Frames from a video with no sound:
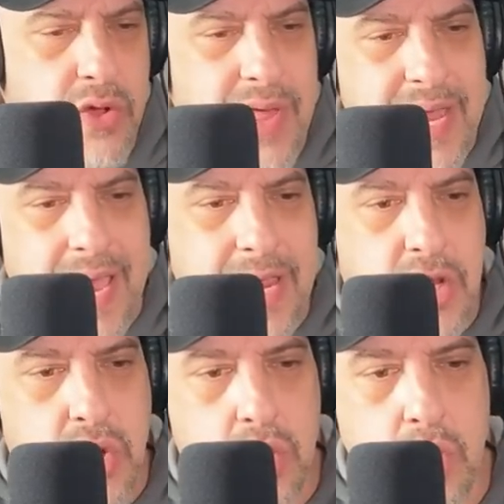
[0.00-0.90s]
or late
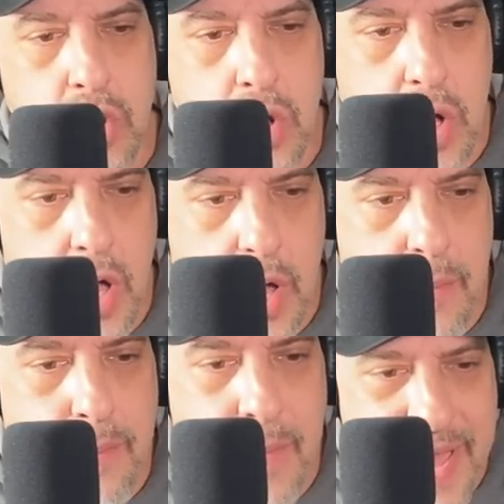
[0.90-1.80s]
92, uh,
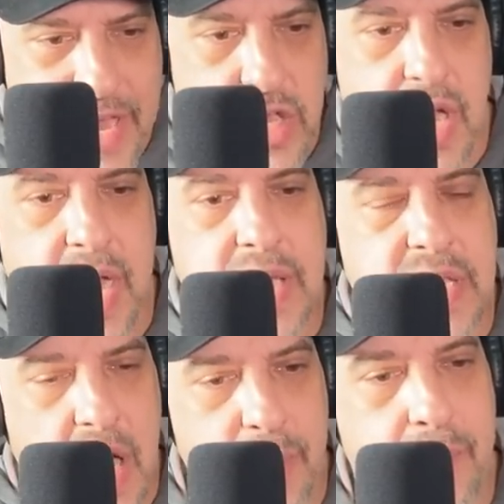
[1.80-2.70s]
Mikey Chang is
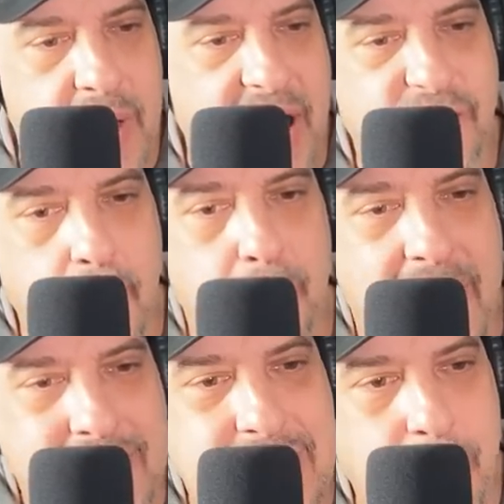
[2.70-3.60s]
coming back from a
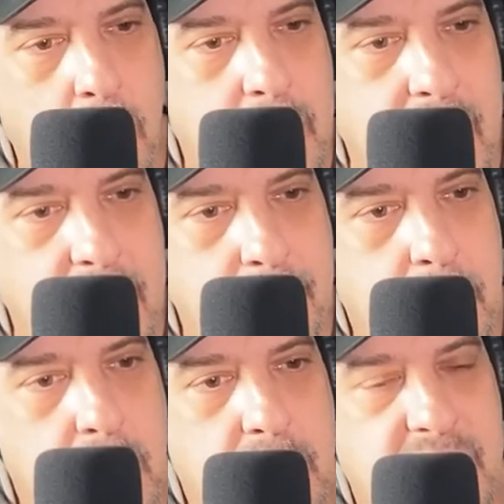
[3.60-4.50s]
basketball
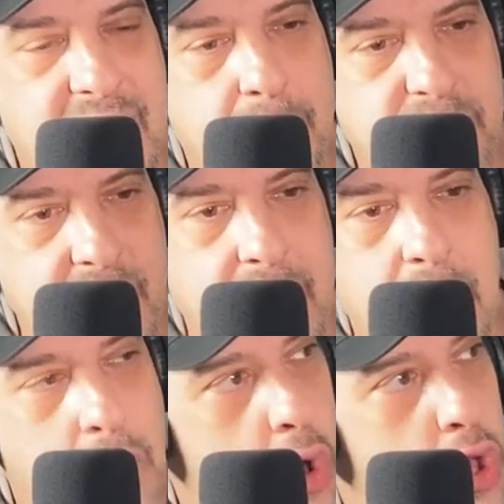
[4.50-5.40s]
game that he had played at
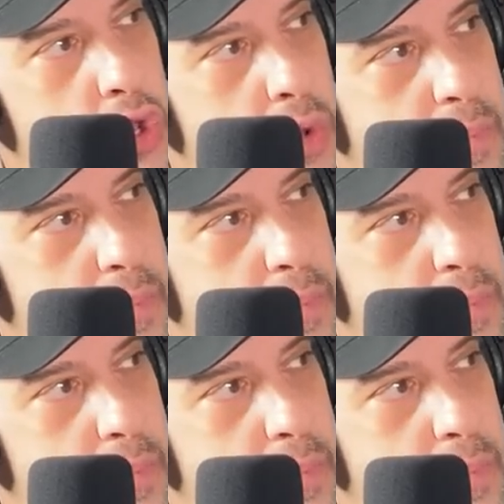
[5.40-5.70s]
a local